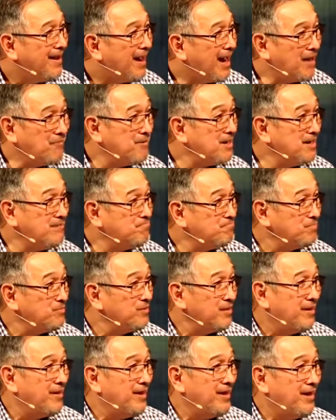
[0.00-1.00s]
I mean,
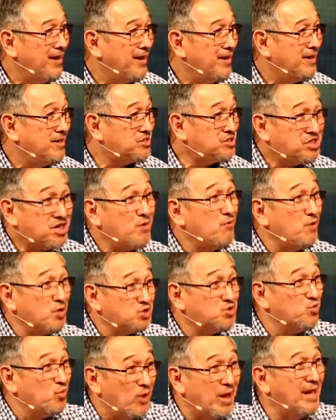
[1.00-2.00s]
she
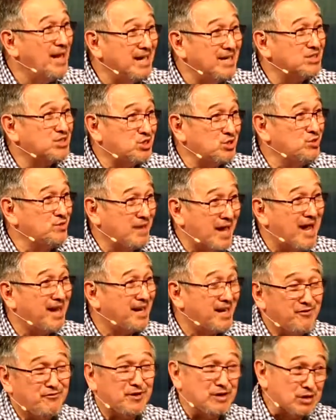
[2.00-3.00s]
was willing to not
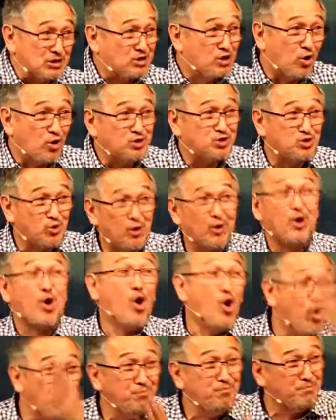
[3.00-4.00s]
even go to her
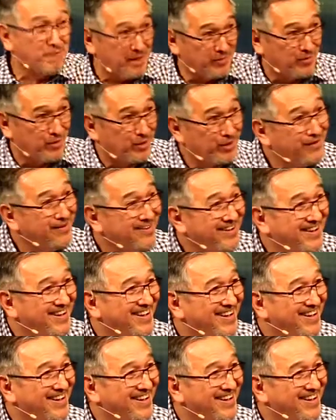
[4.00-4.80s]
own mother